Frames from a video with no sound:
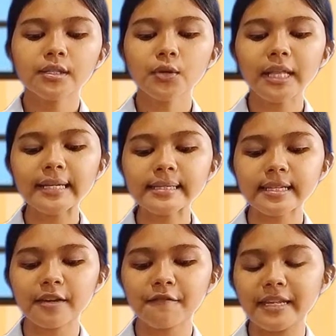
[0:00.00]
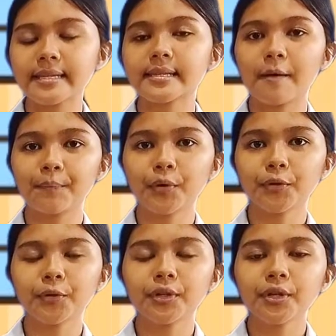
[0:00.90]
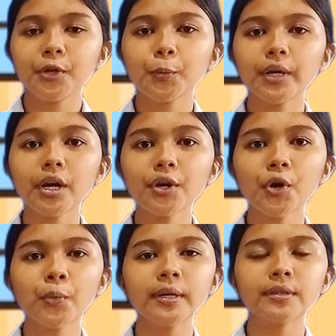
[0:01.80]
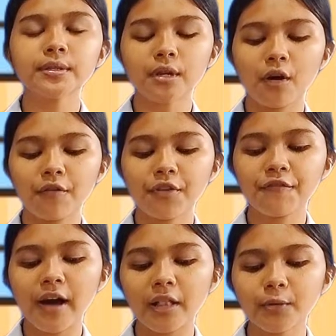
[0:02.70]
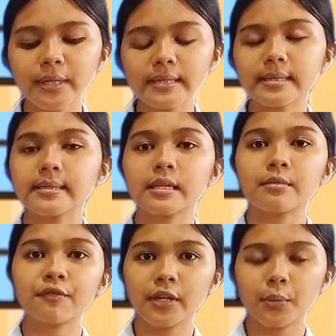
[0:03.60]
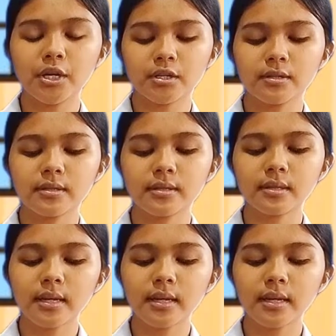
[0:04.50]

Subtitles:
So let's give an example. We are going to solve the following system of equations.